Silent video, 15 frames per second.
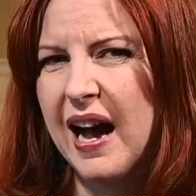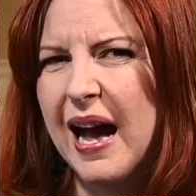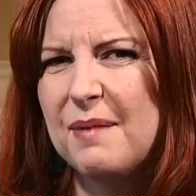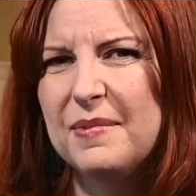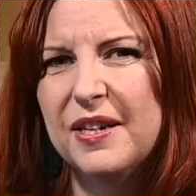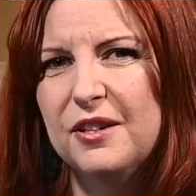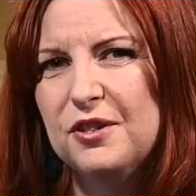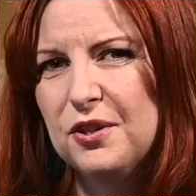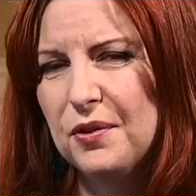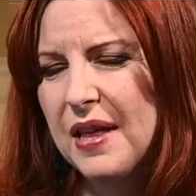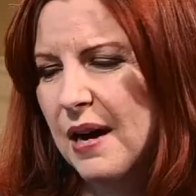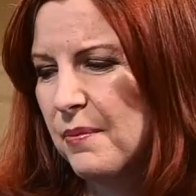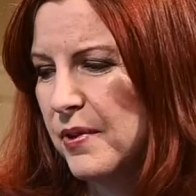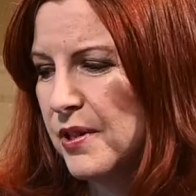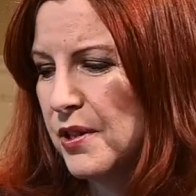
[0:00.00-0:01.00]
I'm going to show
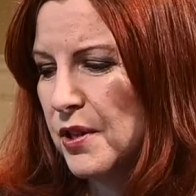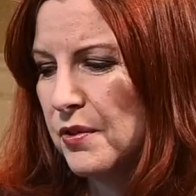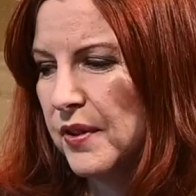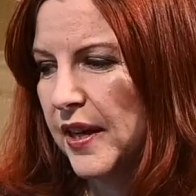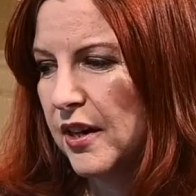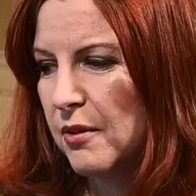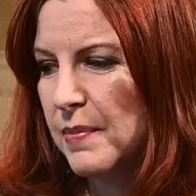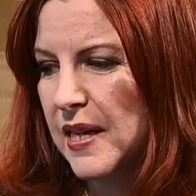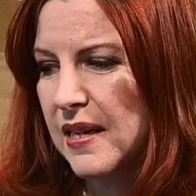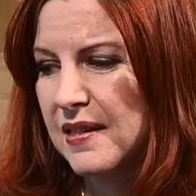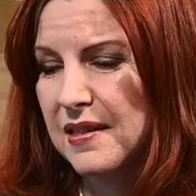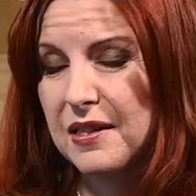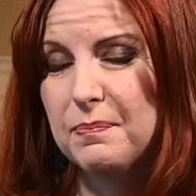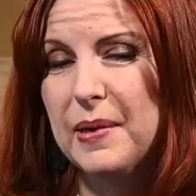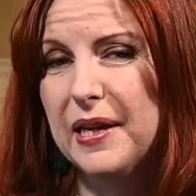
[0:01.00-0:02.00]
that one to you later because
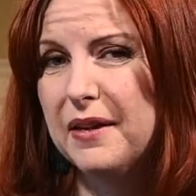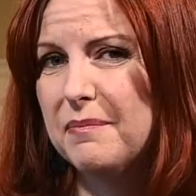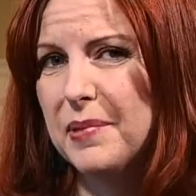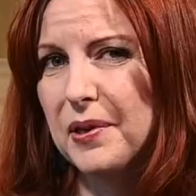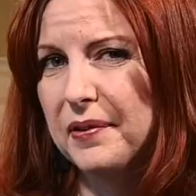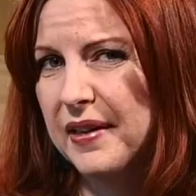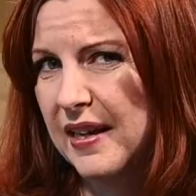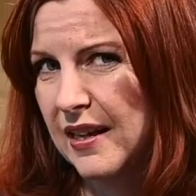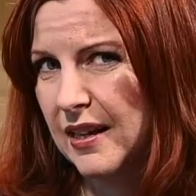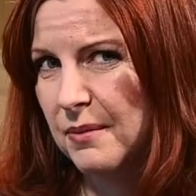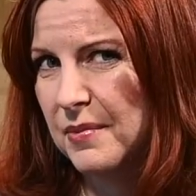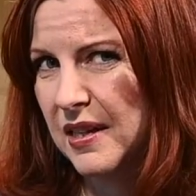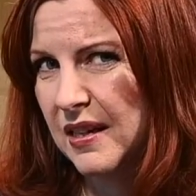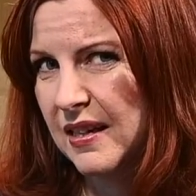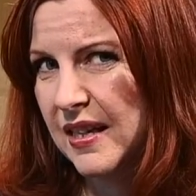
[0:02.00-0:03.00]
it's big and bulky, and I'm
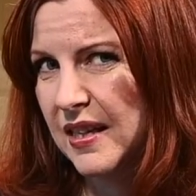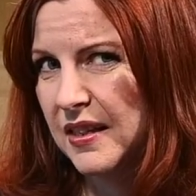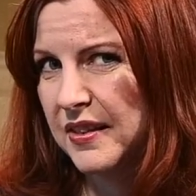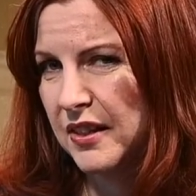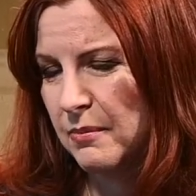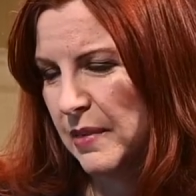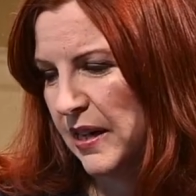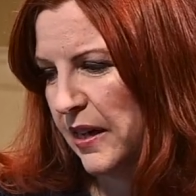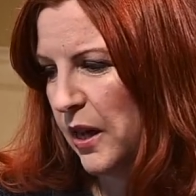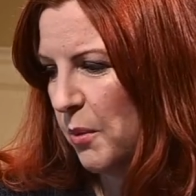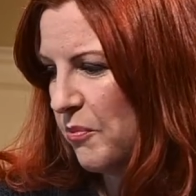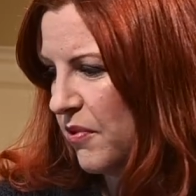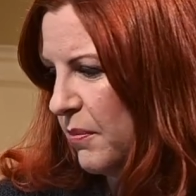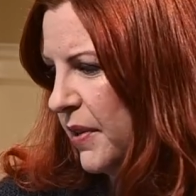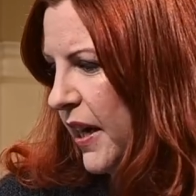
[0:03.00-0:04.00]
going to need a little bit of
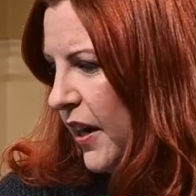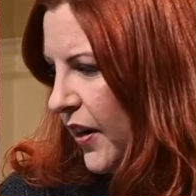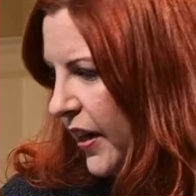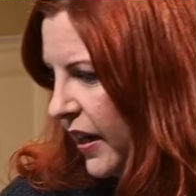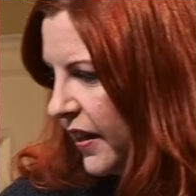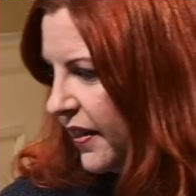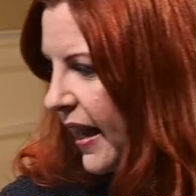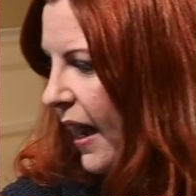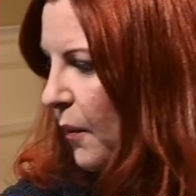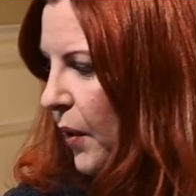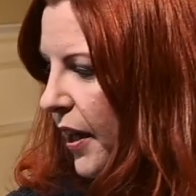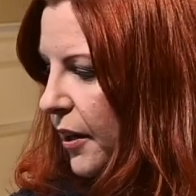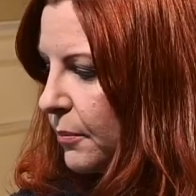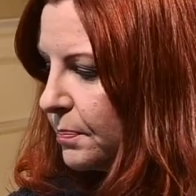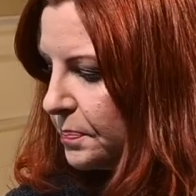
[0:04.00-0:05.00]
help from Gary on that
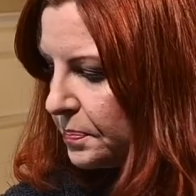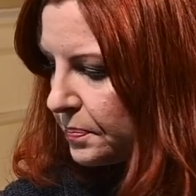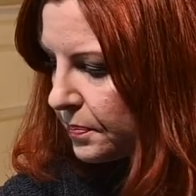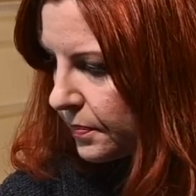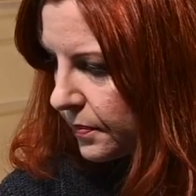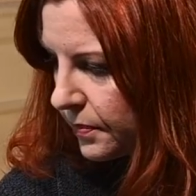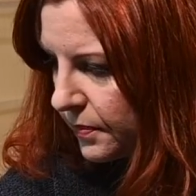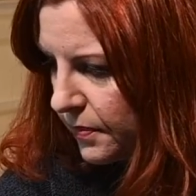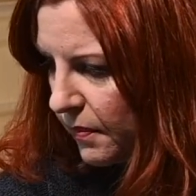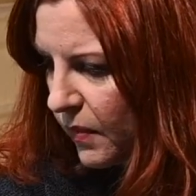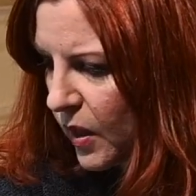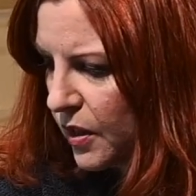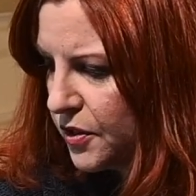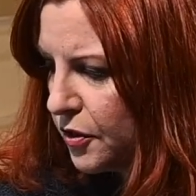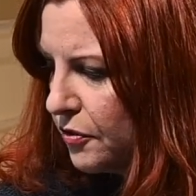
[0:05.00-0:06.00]
one.
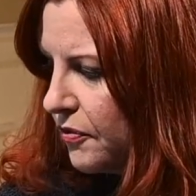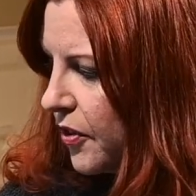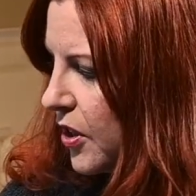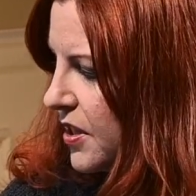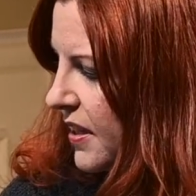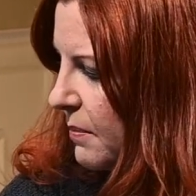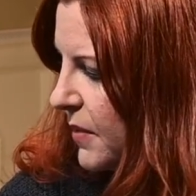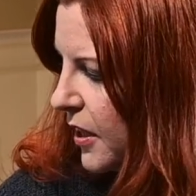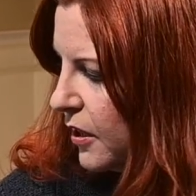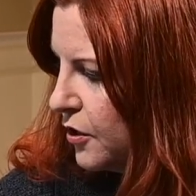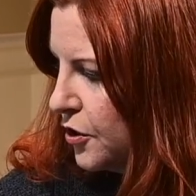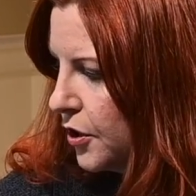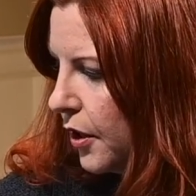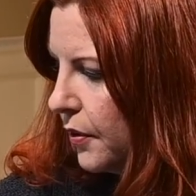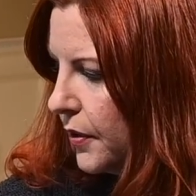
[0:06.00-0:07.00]
So first I'm going to
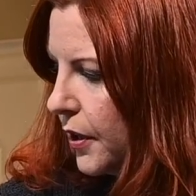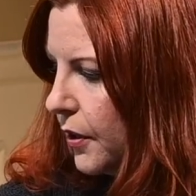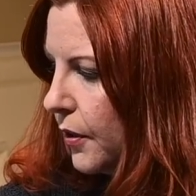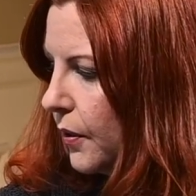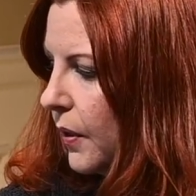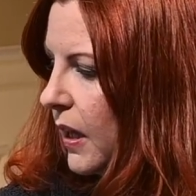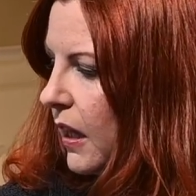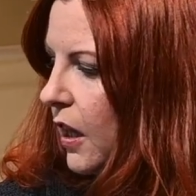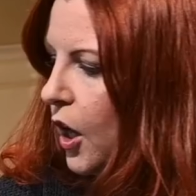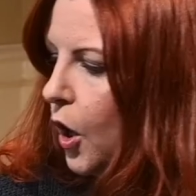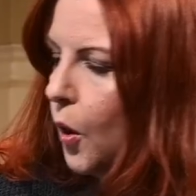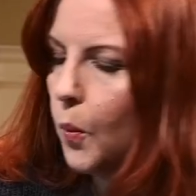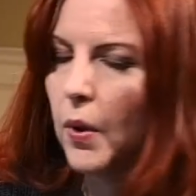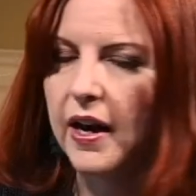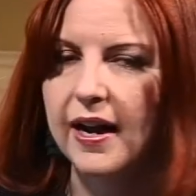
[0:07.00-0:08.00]
show you
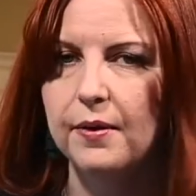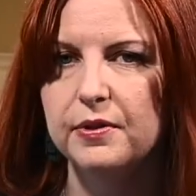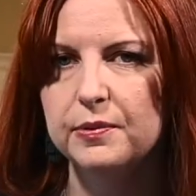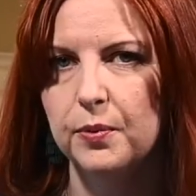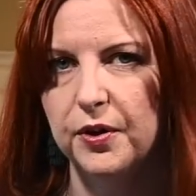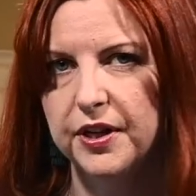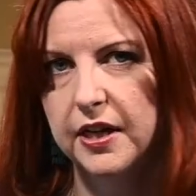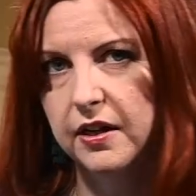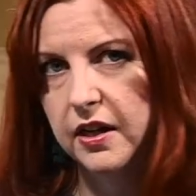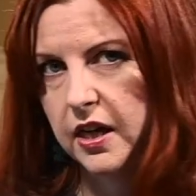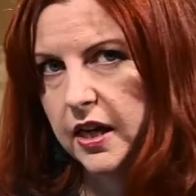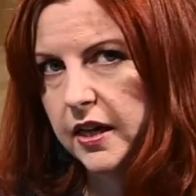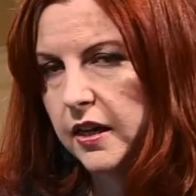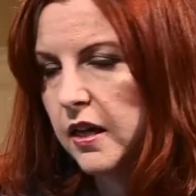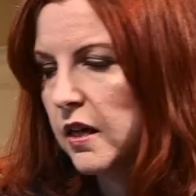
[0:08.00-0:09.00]
what I was working
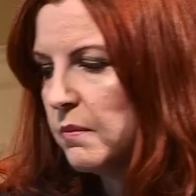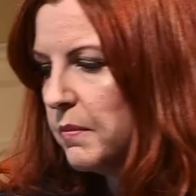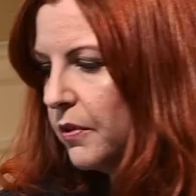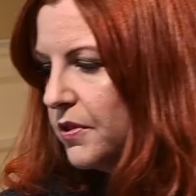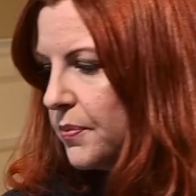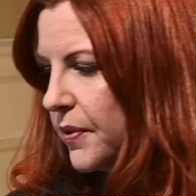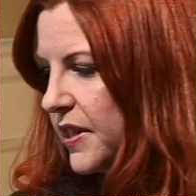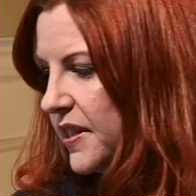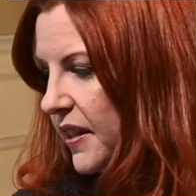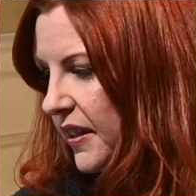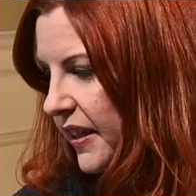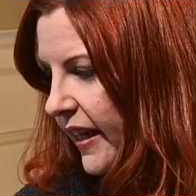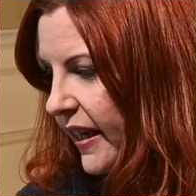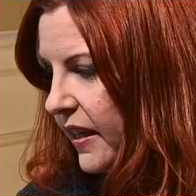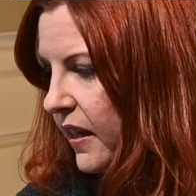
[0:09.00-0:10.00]
on most
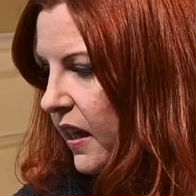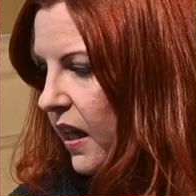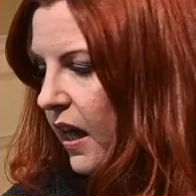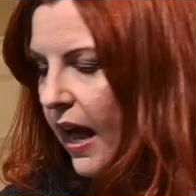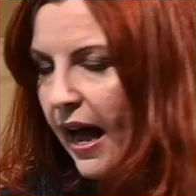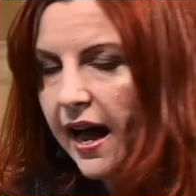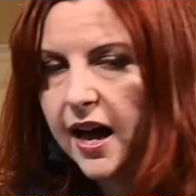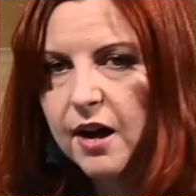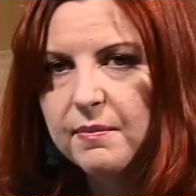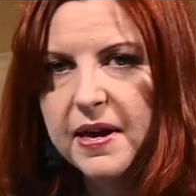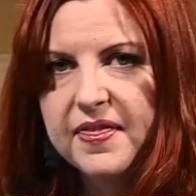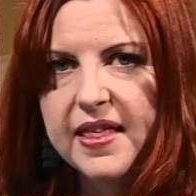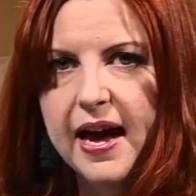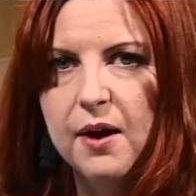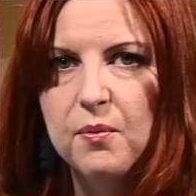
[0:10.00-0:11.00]
recently,
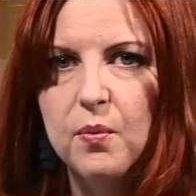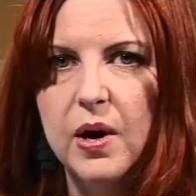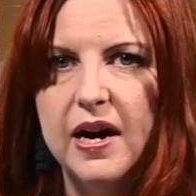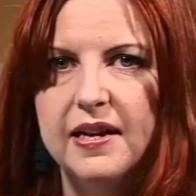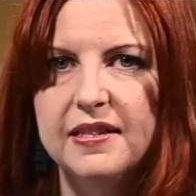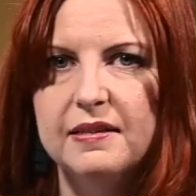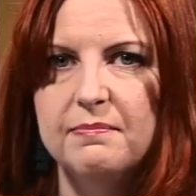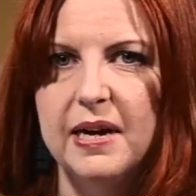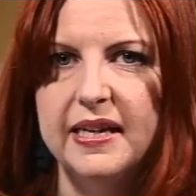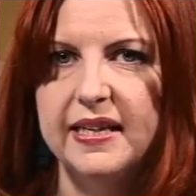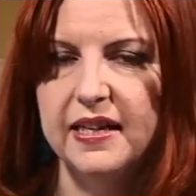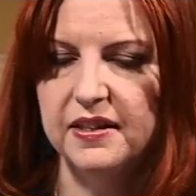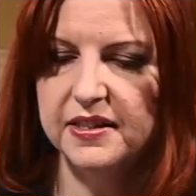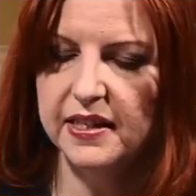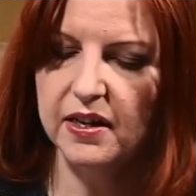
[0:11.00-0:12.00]
and that was my
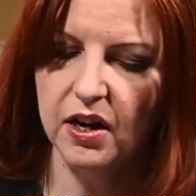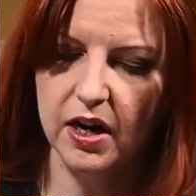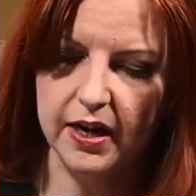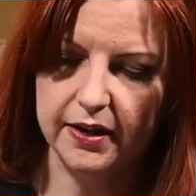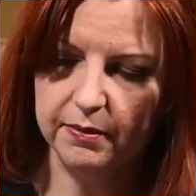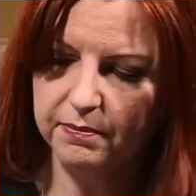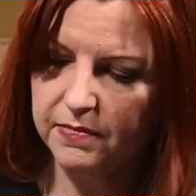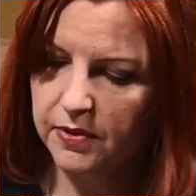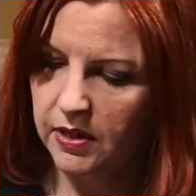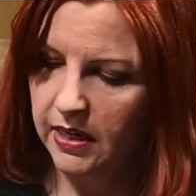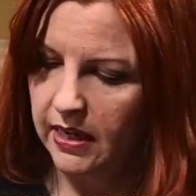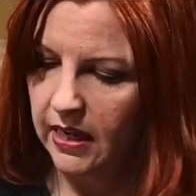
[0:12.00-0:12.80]
Celtic Autumn.